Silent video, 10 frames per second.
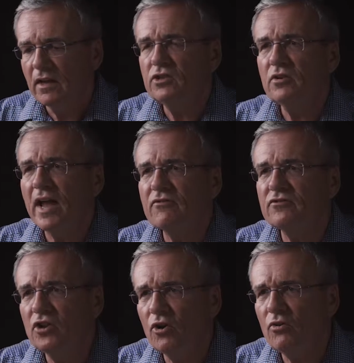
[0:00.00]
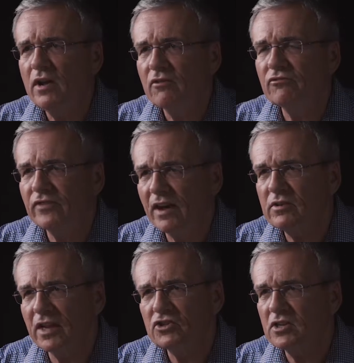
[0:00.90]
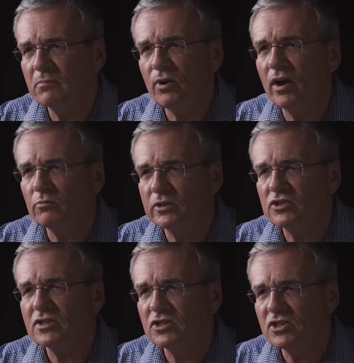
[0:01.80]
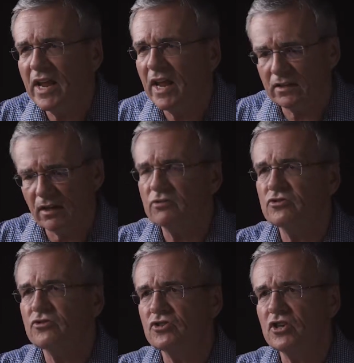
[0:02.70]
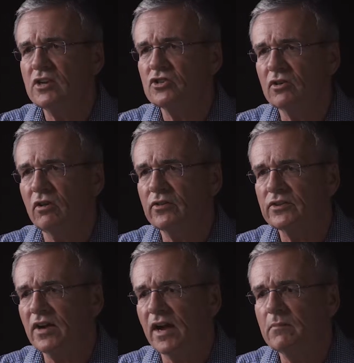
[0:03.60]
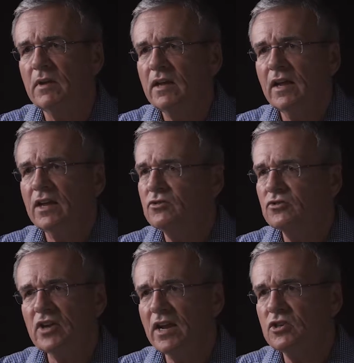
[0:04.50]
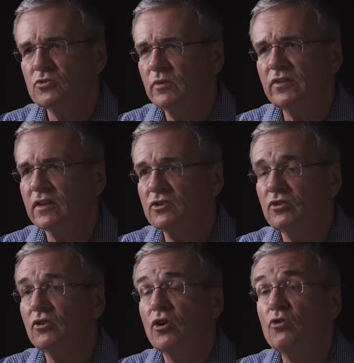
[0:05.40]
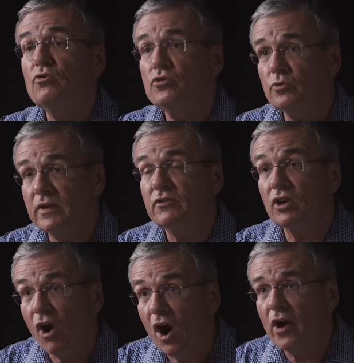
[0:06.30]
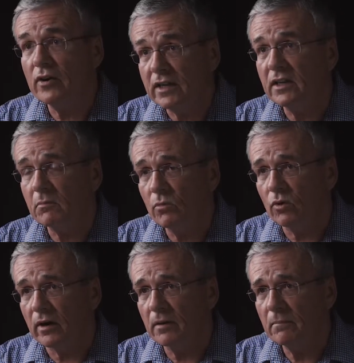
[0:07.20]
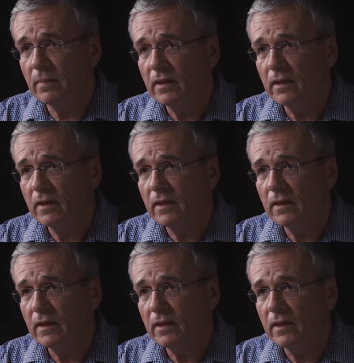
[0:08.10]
You have no foundation upon which to stand. Culture is changing all the time, and you change with it, and you don't know who you even are anymore.